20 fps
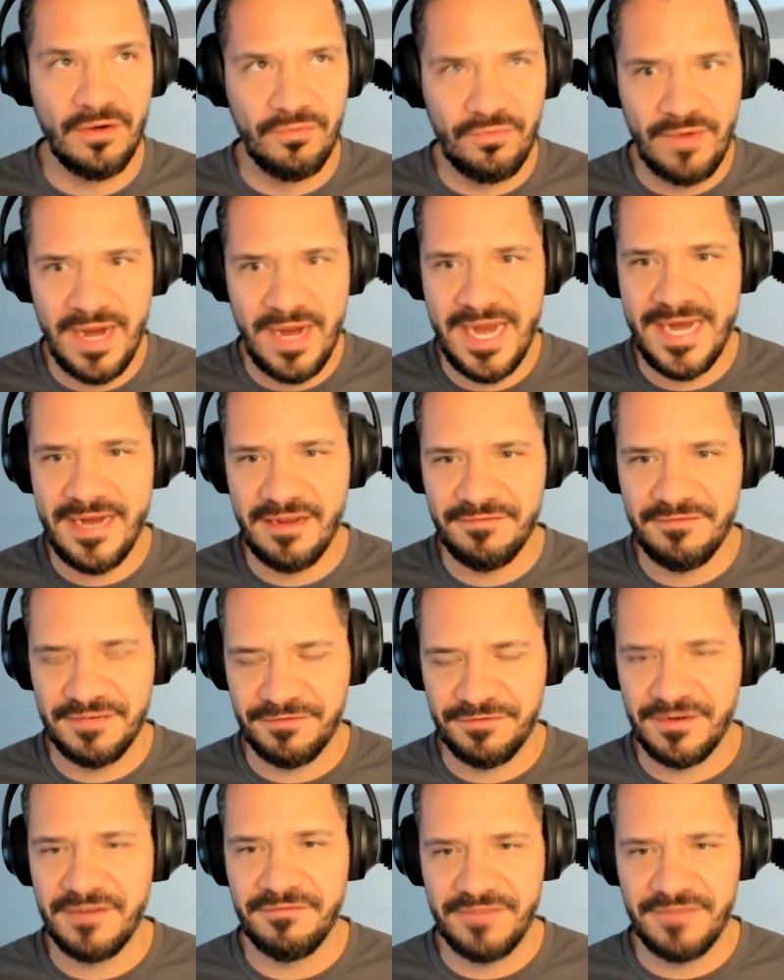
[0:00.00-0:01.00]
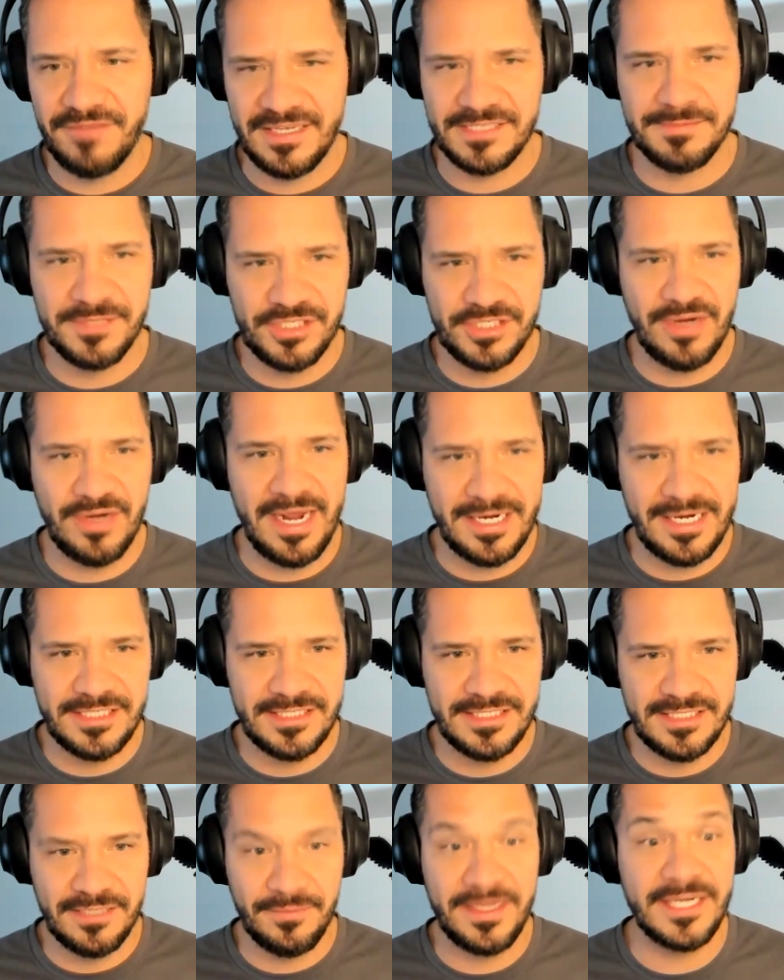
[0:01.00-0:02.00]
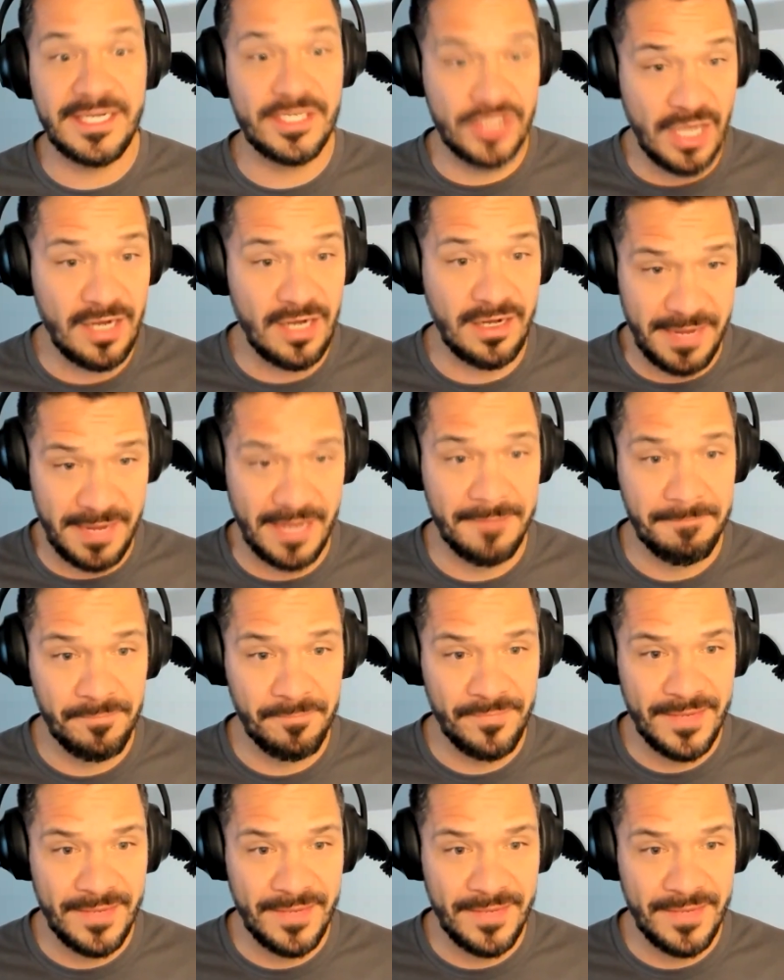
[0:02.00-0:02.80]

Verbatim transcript: array of different investment strategies that we could talk about.